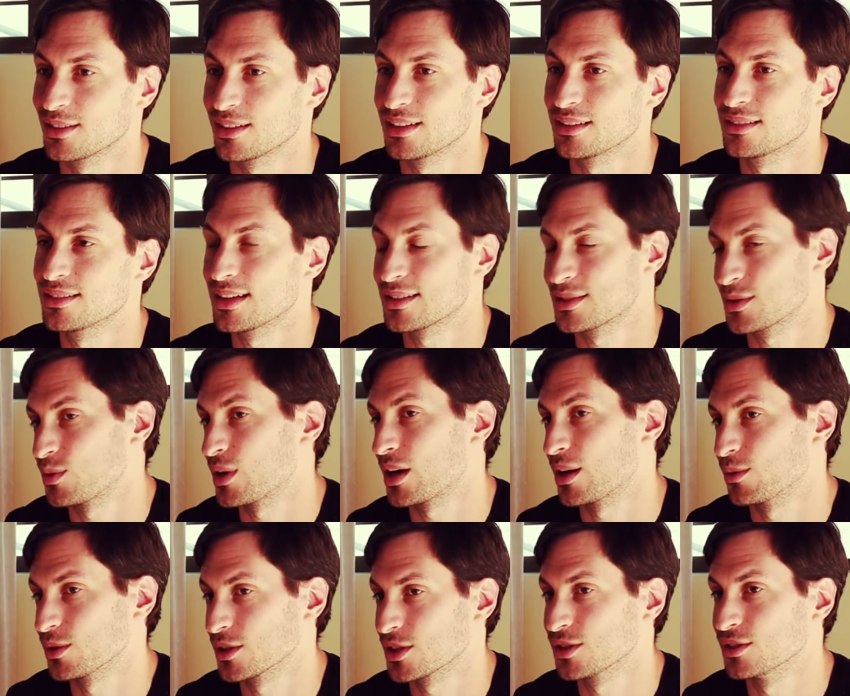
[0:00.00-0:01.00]
it, that's why
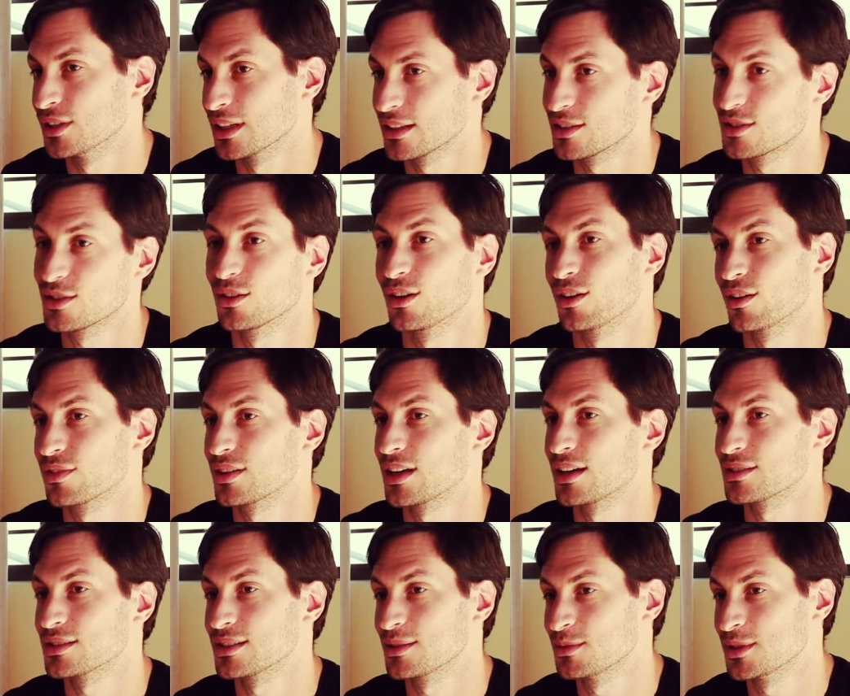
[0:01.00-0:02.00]
we're shooting two and a half
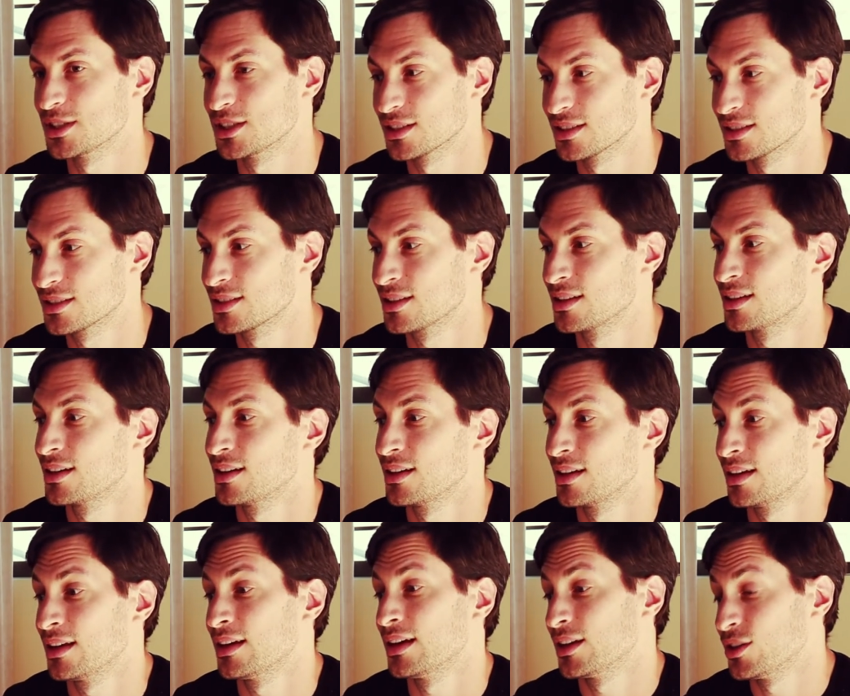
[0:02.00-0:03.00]
thousand images
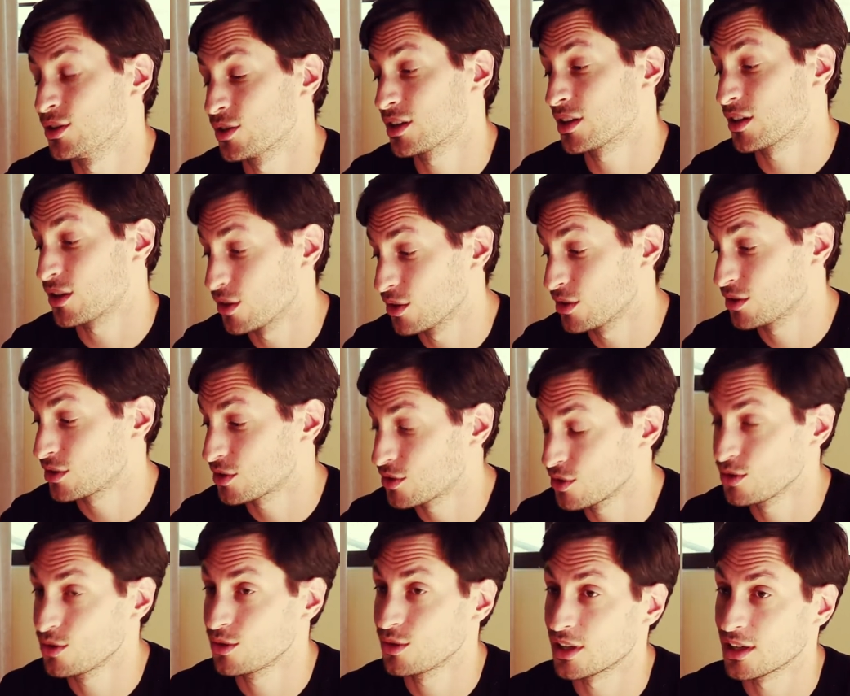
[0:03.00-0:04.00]
you got to go
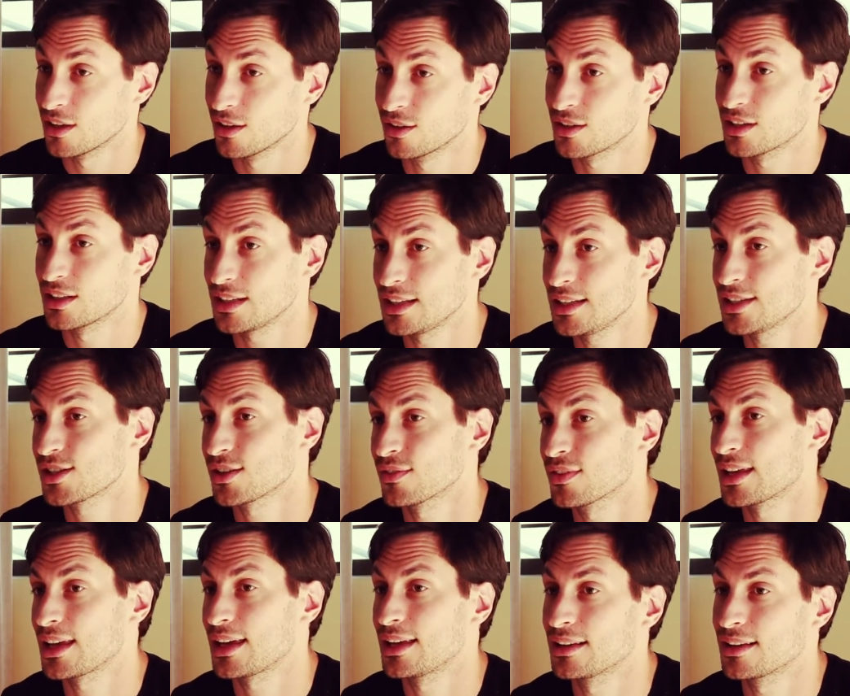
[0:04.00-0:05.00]
through and look at each of
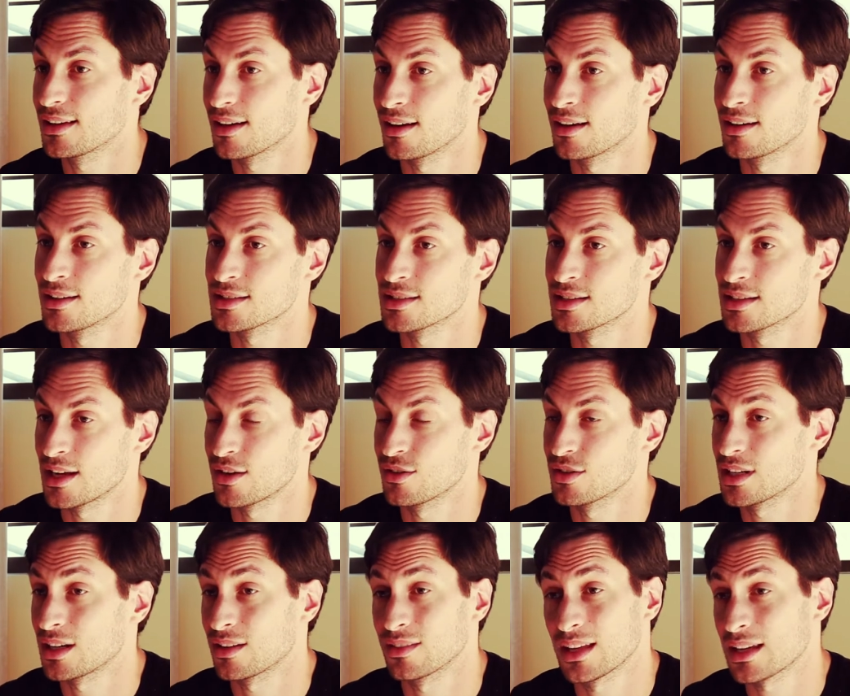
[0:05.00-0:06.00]
the eight guys and narrow
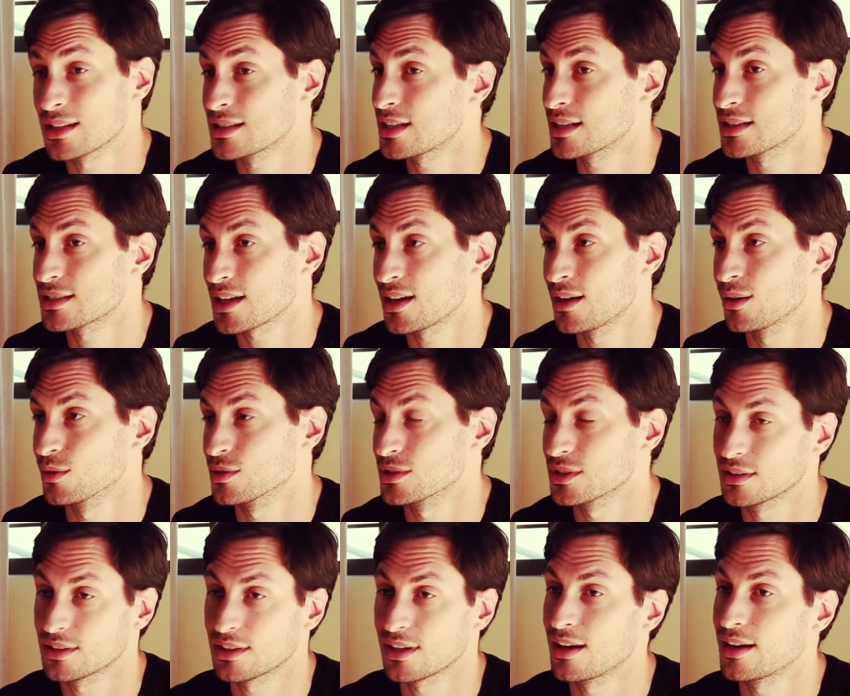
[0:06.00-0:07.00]
down. That takes hours,
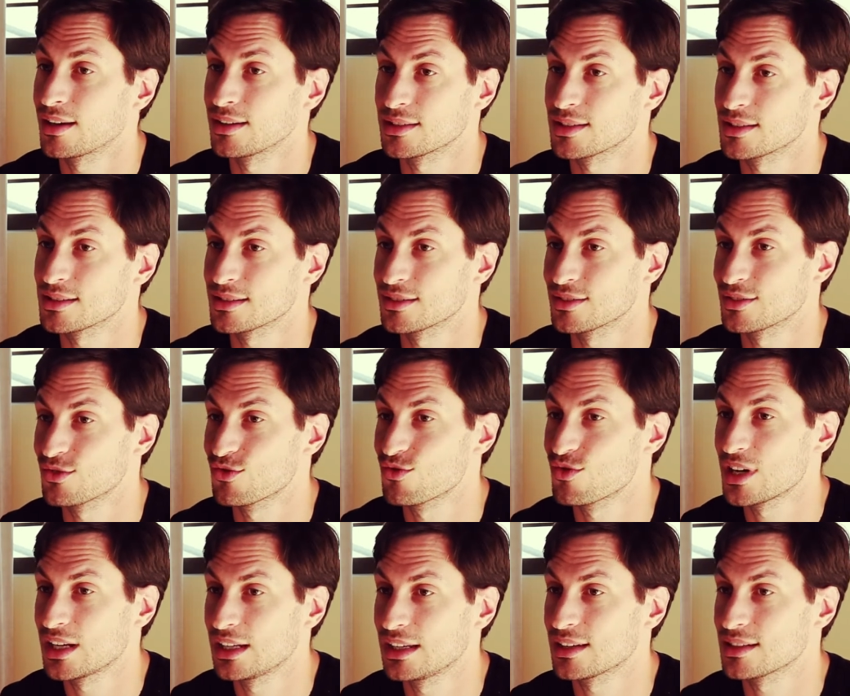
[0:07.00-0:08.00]
and client doesn't
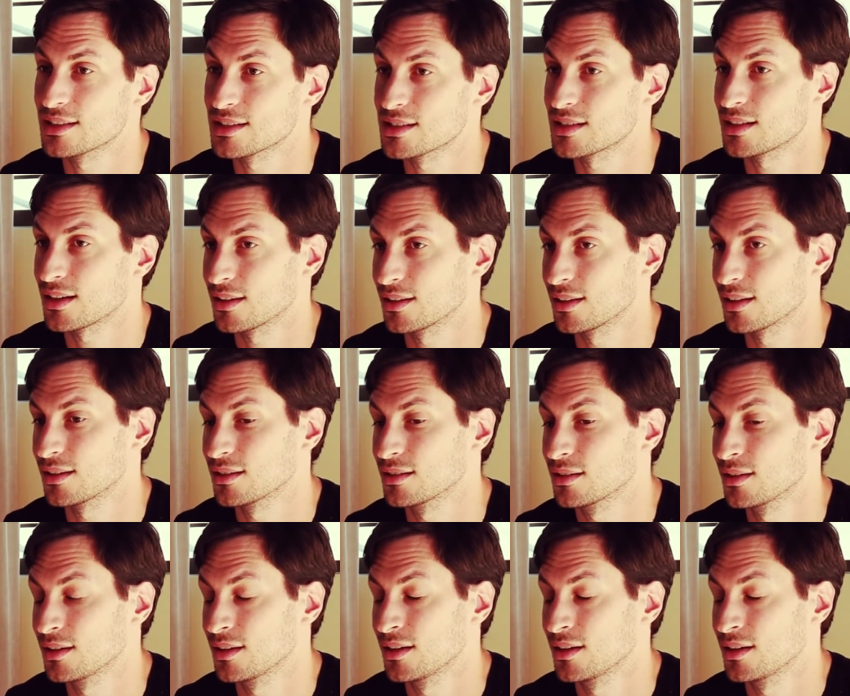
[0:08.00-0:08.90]
really understand that. Mm.